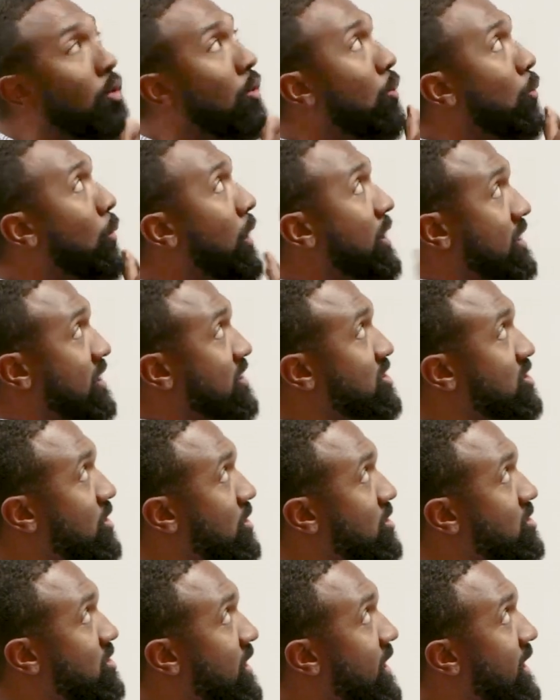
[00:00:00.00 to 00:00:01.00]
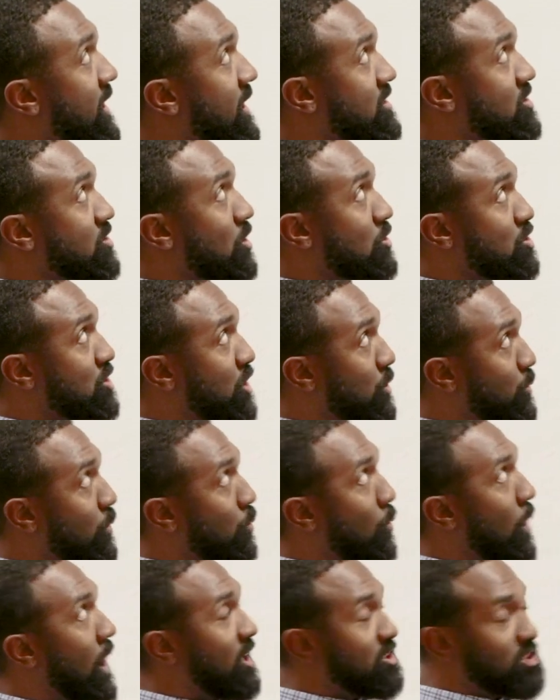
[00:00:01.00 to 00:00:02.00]
what this nurse did is, so she would
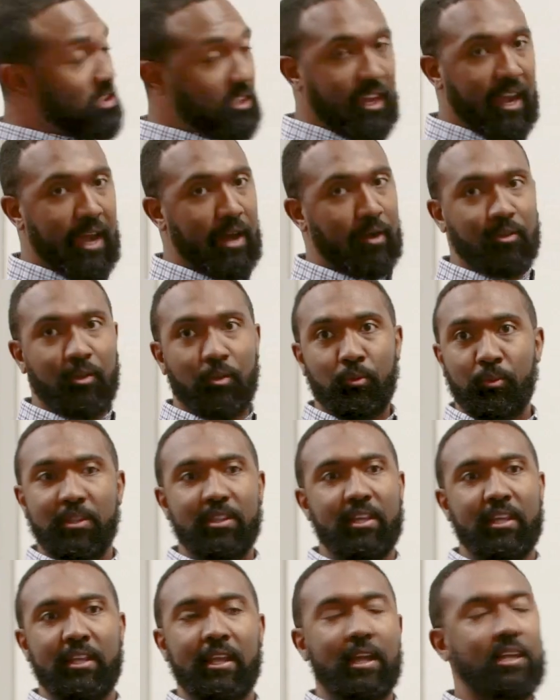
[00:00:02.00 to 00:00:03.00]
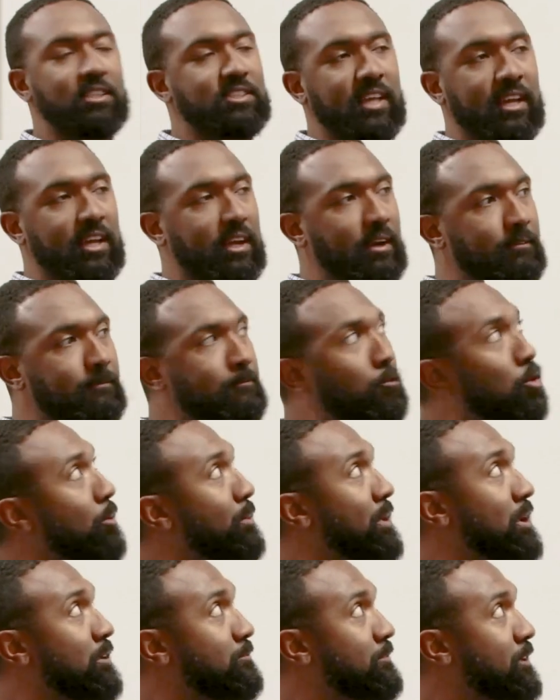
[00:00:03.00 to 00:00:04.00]
watch and count, and it's like a
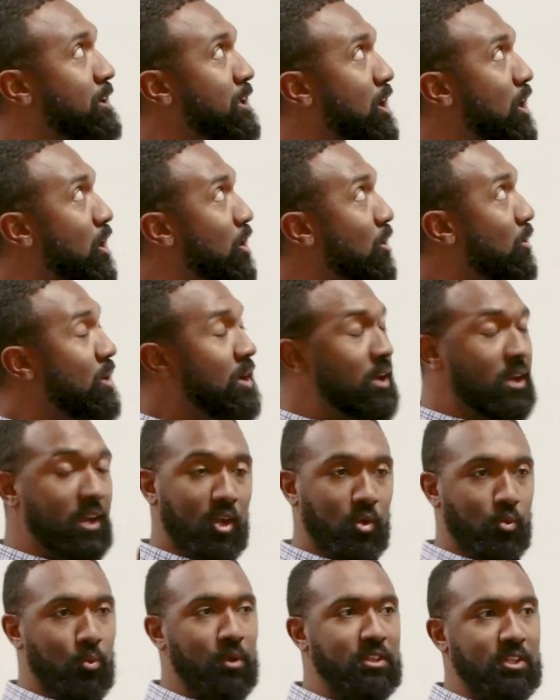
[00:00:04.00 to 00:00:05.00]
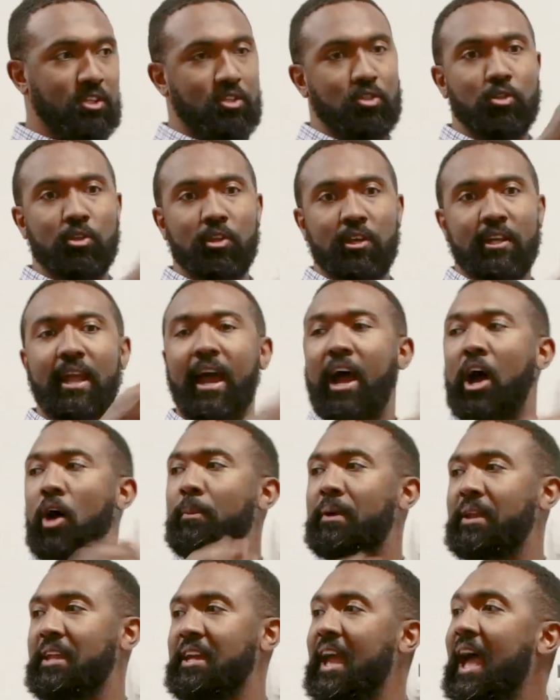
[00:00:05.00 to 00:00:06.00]
4-minute video, and with it you look at how
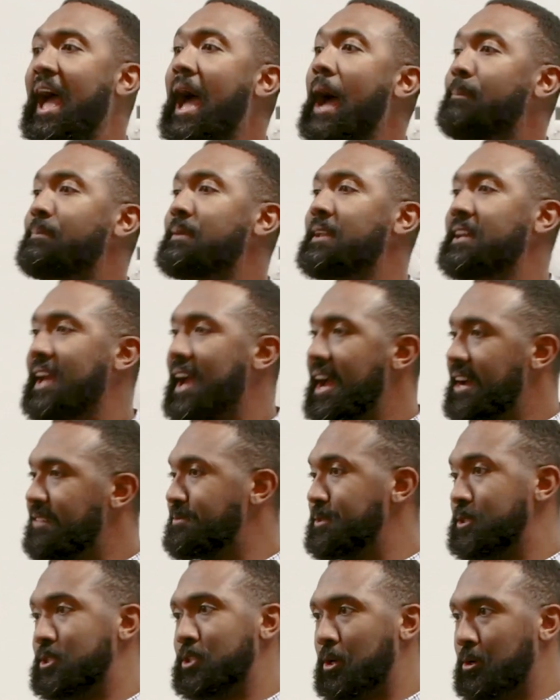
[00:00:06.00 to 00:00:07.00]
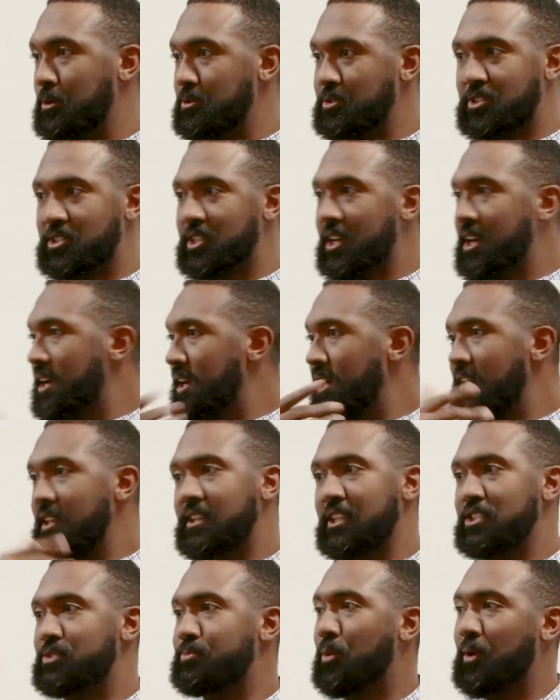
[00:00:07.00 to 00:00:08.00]
many apneic episodes
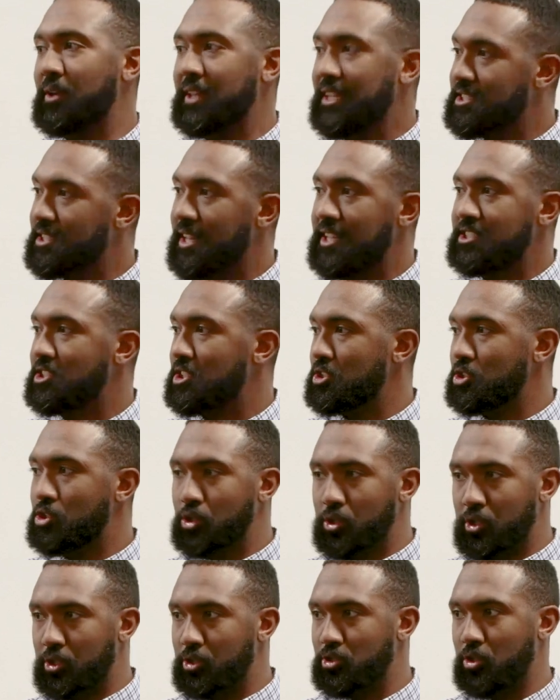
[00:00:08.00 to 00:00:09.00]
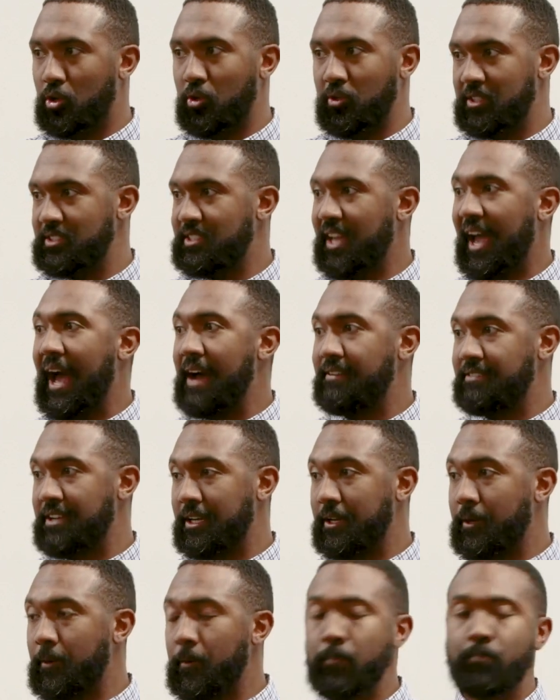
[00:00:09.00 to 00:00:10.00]
this boy that's less than 2 years old is
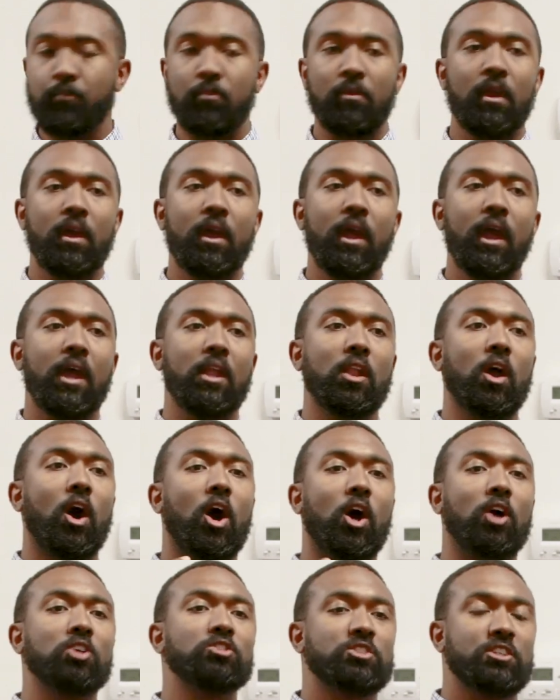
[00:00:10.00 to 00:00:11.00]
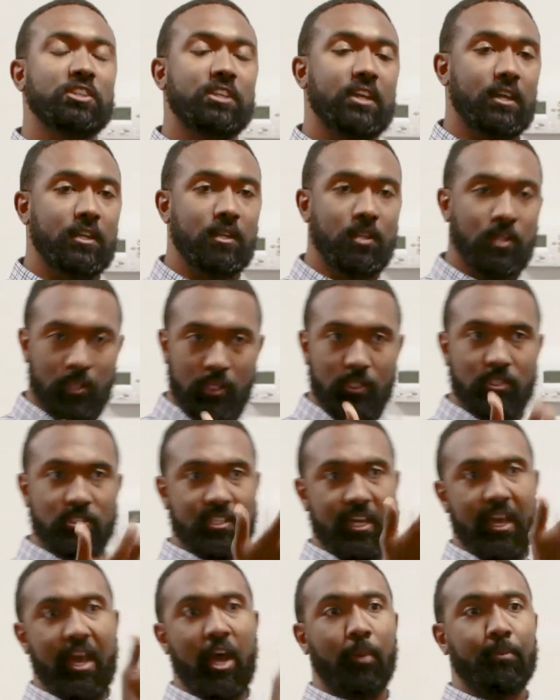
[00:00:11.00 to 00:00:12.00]
having. And all she did
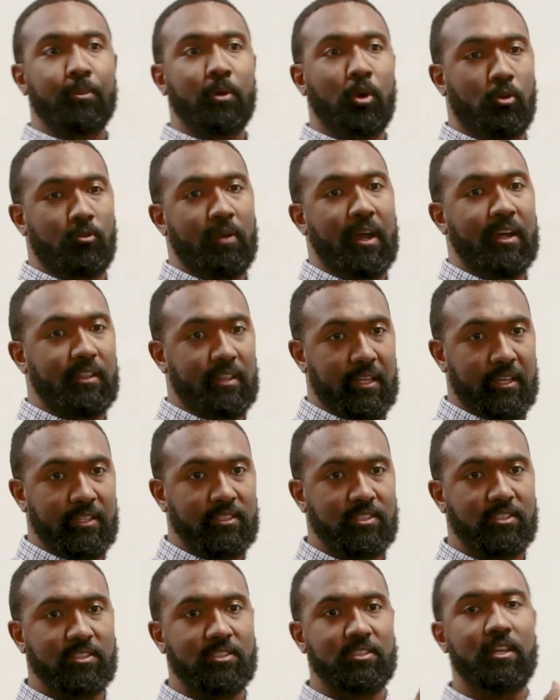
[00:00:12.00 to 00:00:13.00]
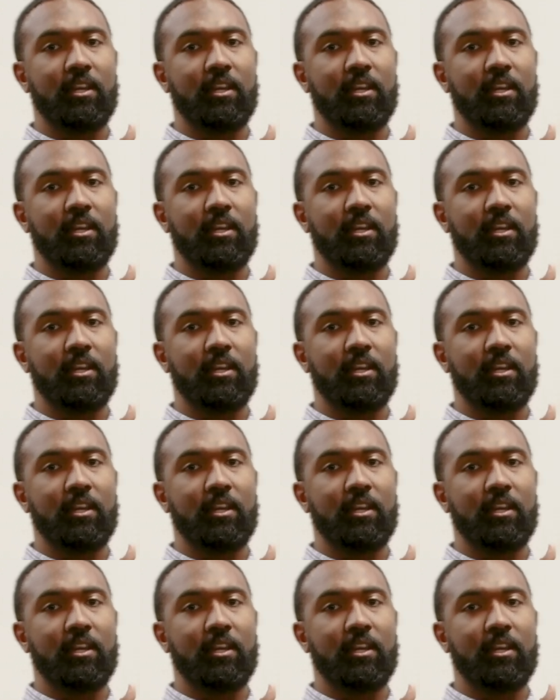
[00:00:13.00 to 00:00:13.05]
to help correct this,